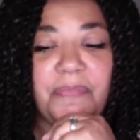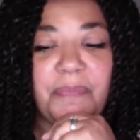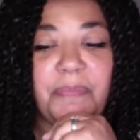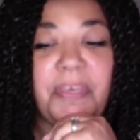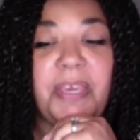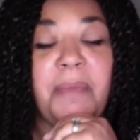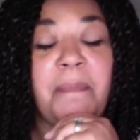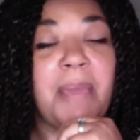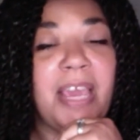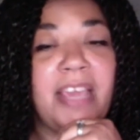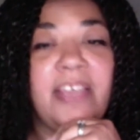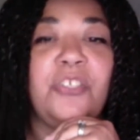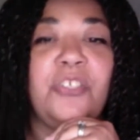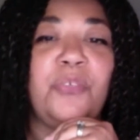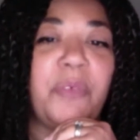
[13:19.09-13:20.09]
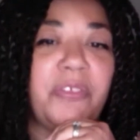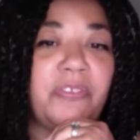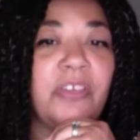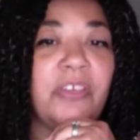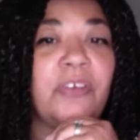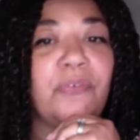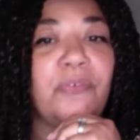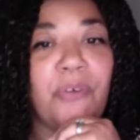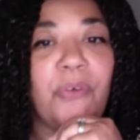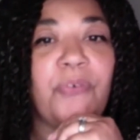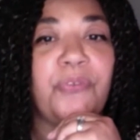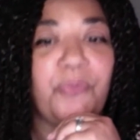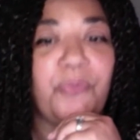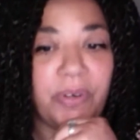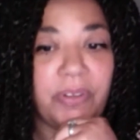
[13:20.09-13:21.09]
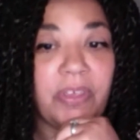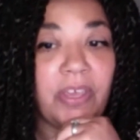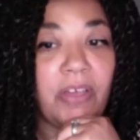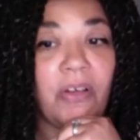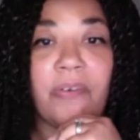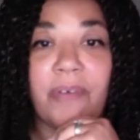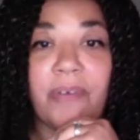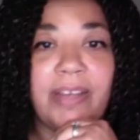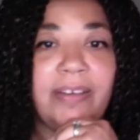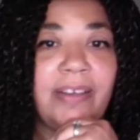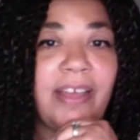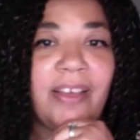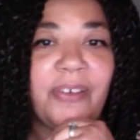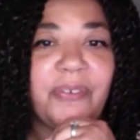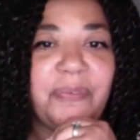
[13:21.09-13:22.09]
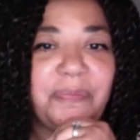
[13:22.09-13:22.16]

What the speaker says: be amazed with their growth where they are right now.